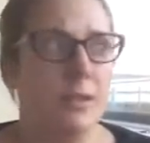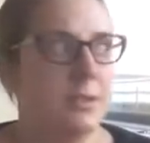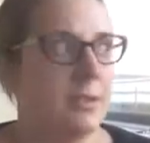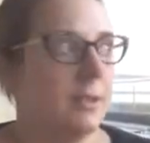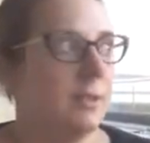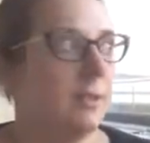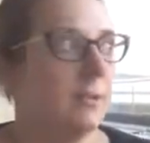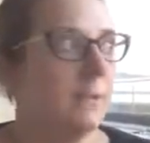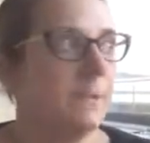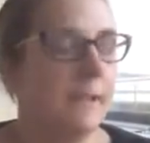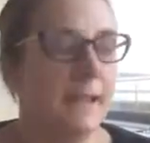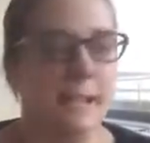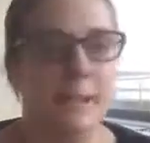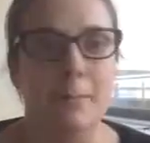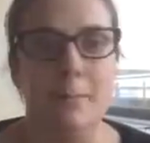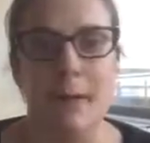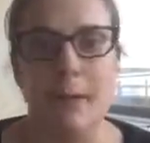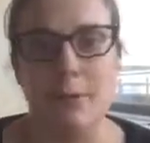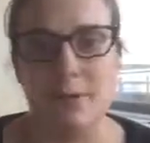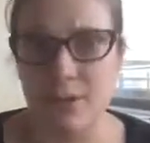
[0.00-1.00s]
to feel
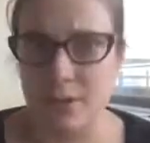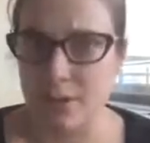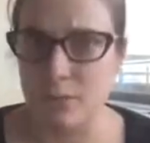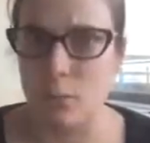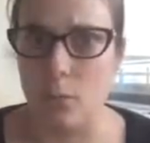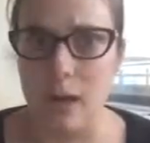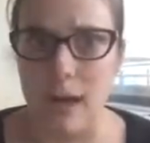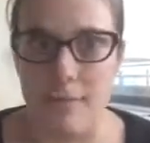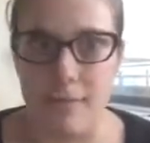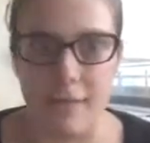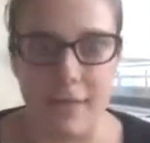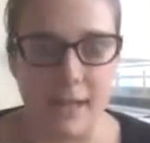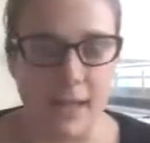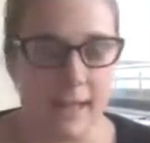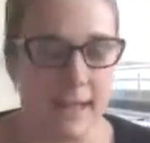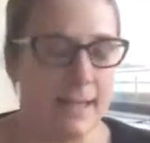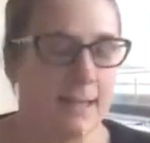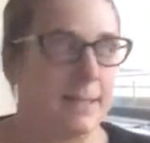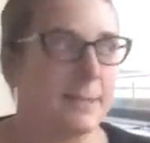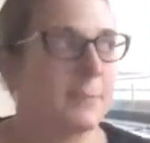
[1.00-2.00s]
emotion, whatever
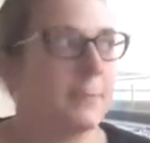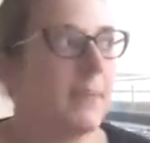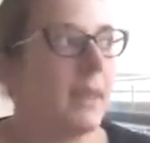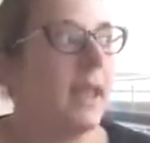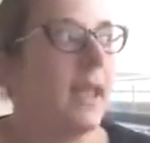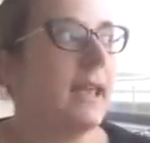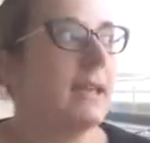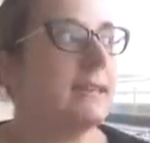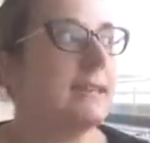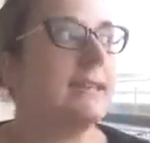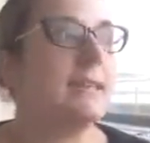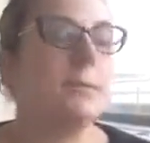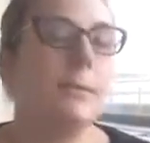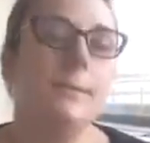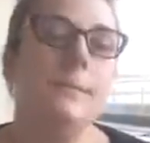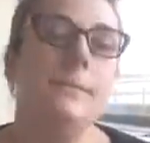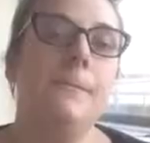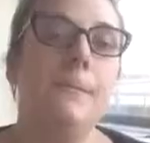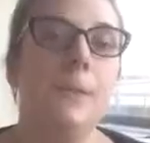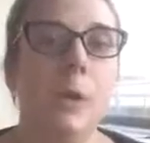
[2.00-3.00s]
that is? Is it to
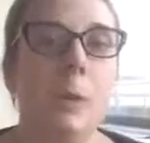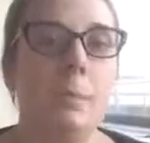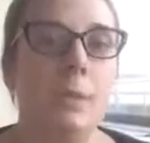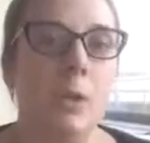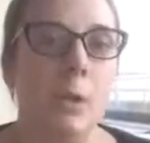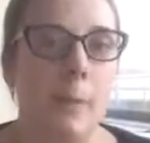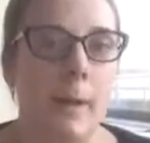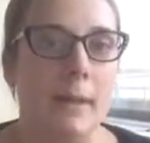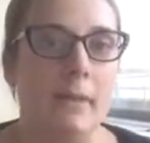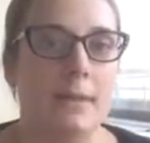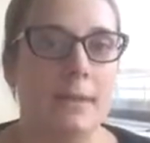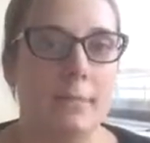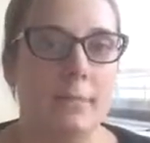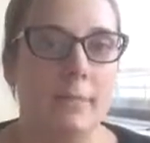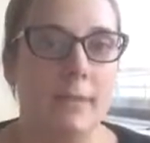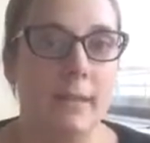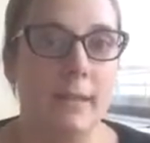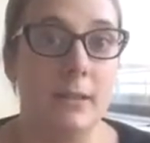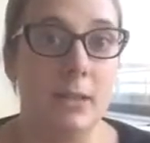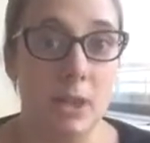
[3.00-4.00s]
inform you about
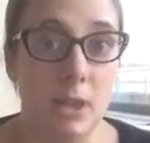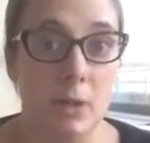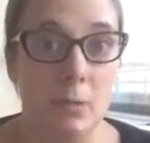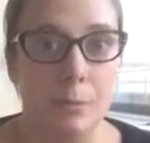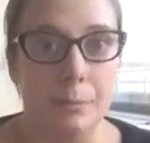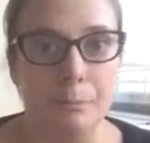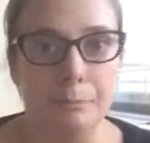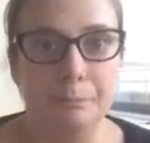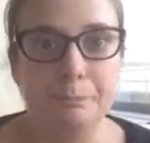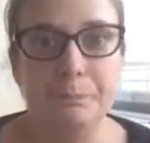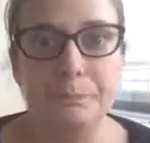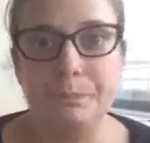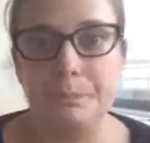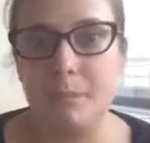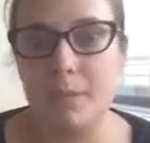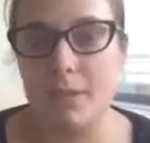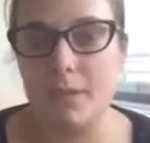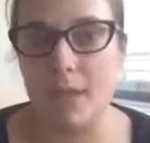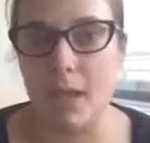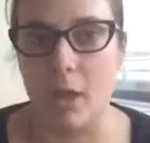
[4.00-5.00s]
something new?
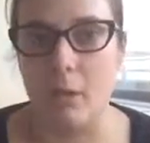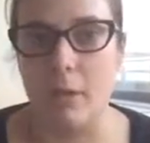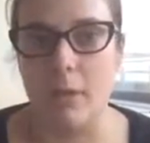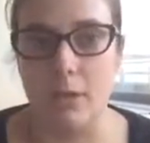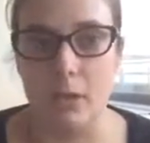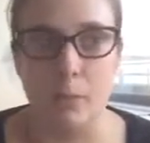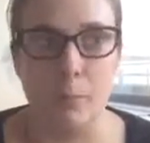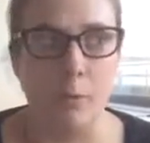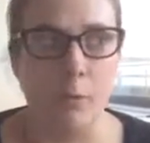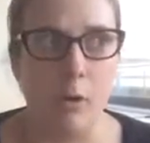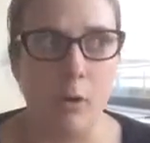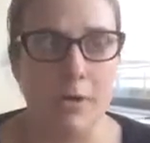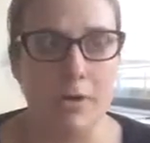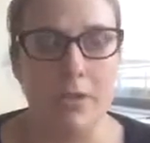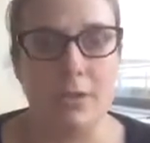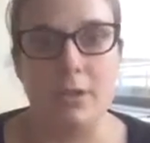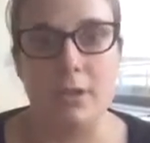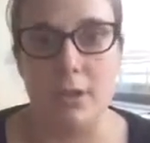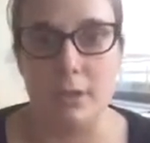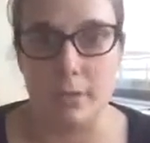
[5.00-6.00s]
So a new
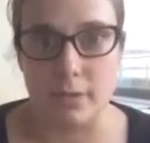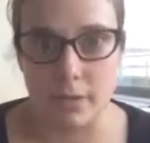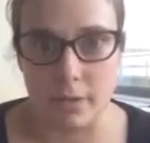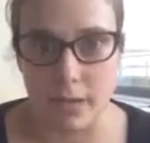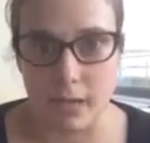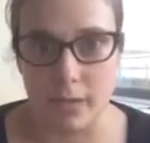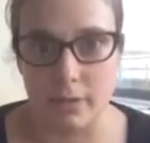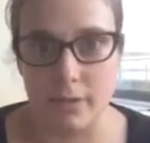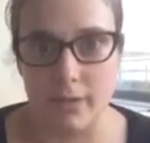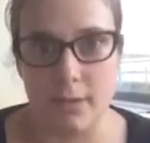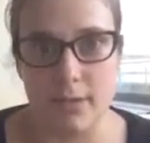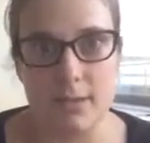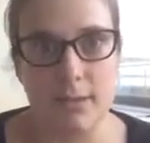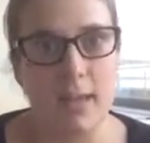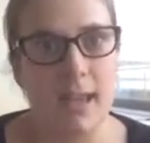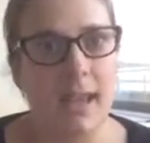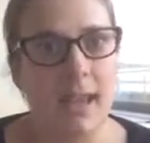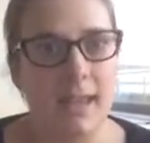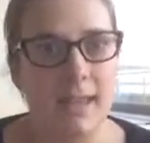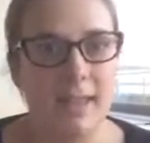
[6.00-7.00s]
product, a new service.
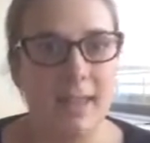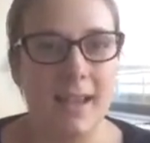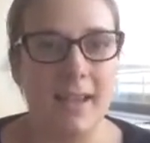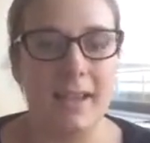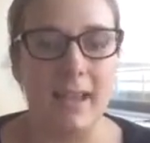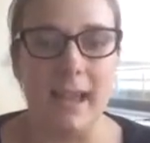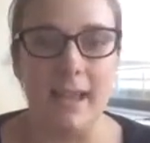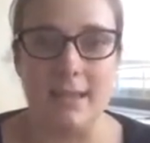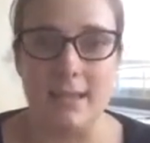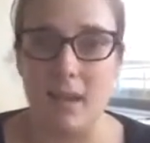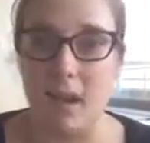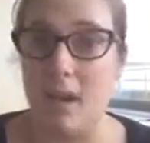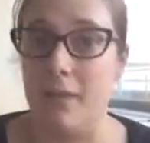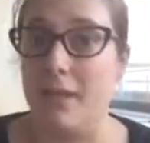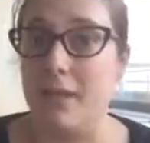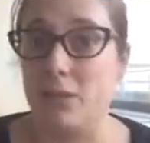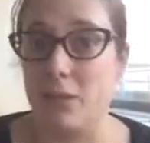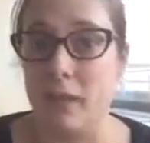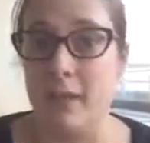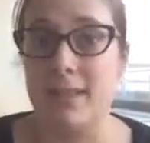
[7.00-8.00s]
In that case, are
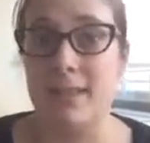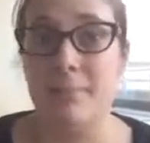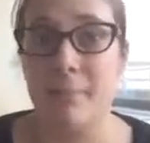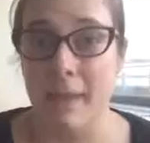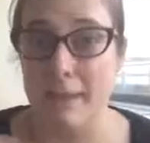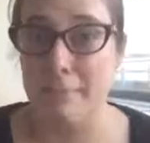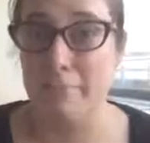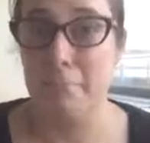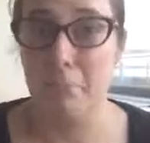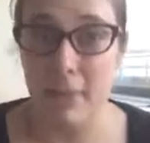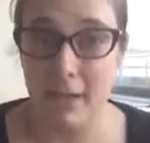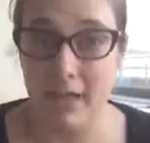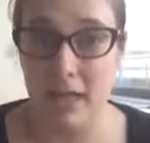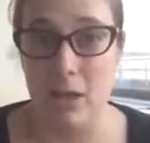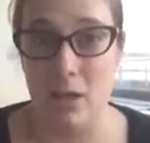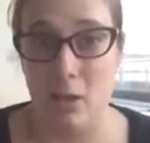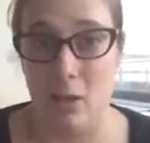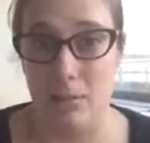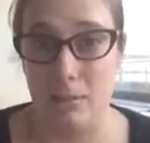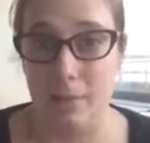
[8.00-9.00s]
they trying to make
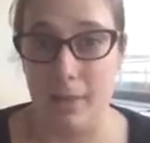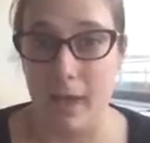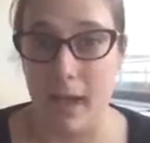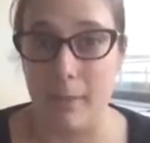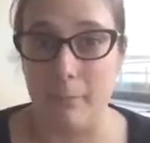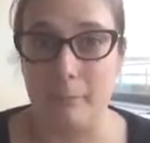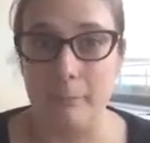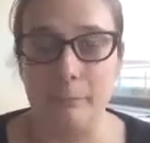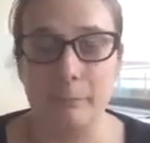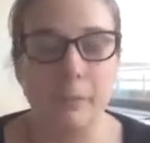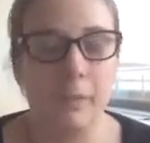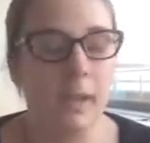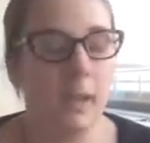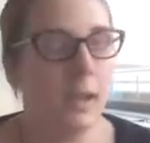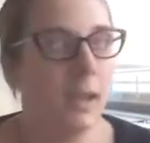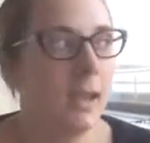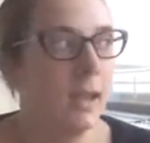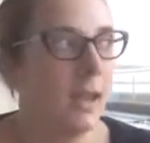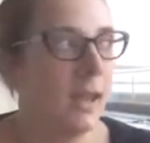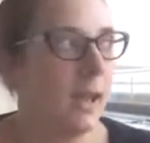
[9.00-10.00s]
money off that?
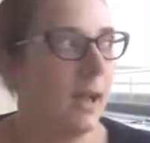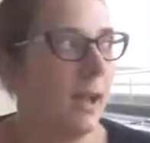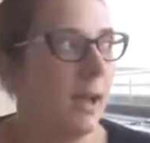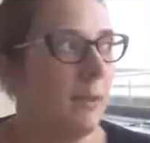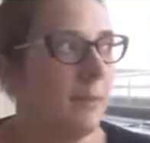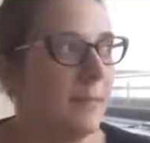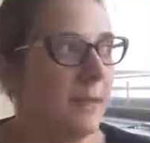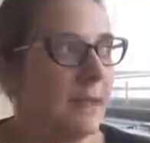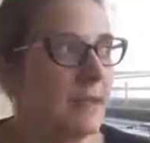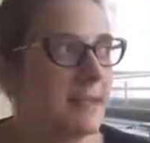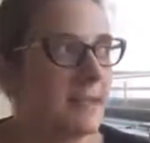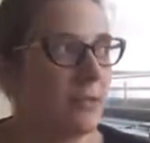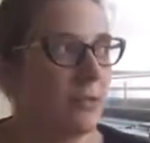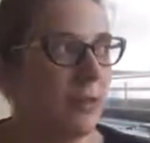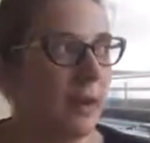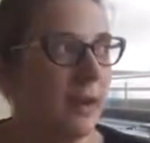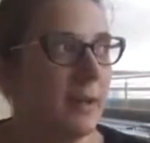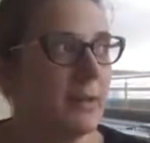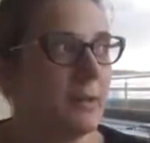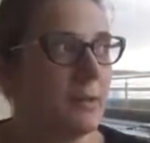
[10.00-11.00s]
Is it
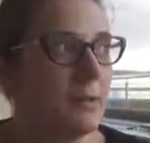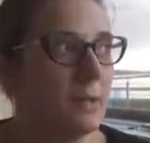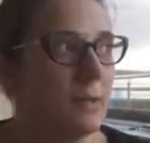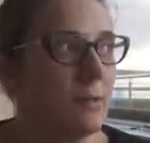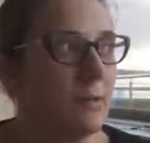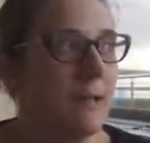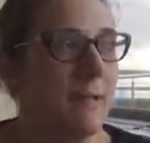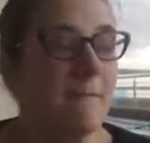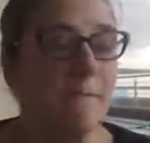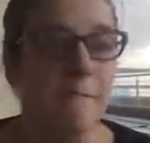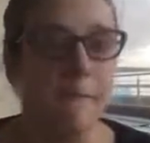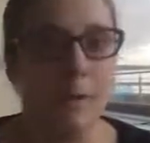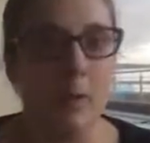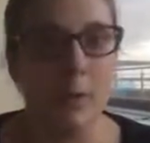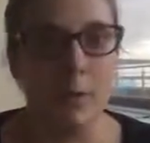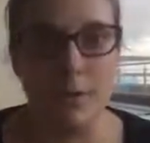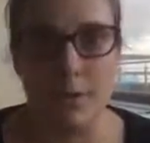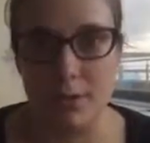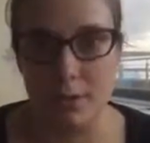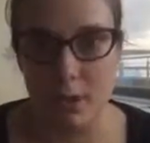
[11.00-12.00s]
trying to
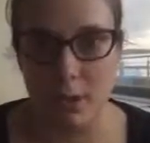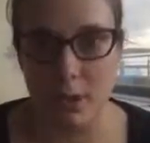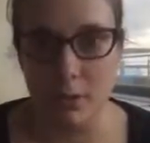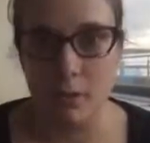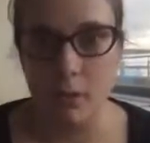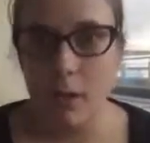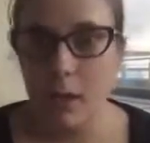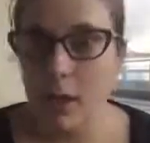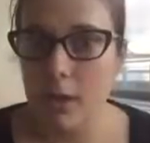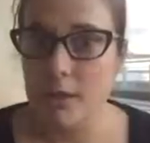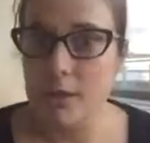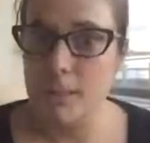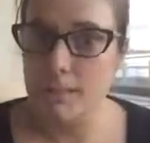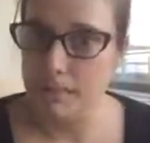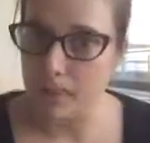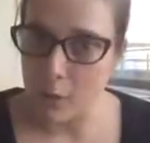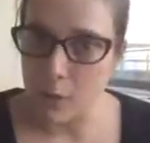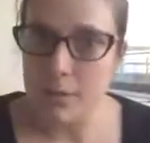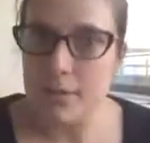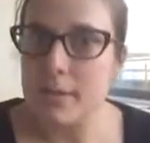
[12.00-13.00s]
influence you to
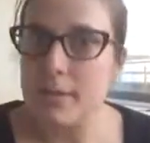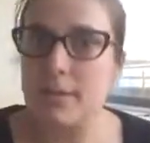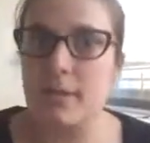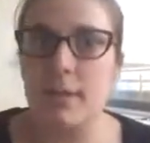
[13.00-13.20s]
vote a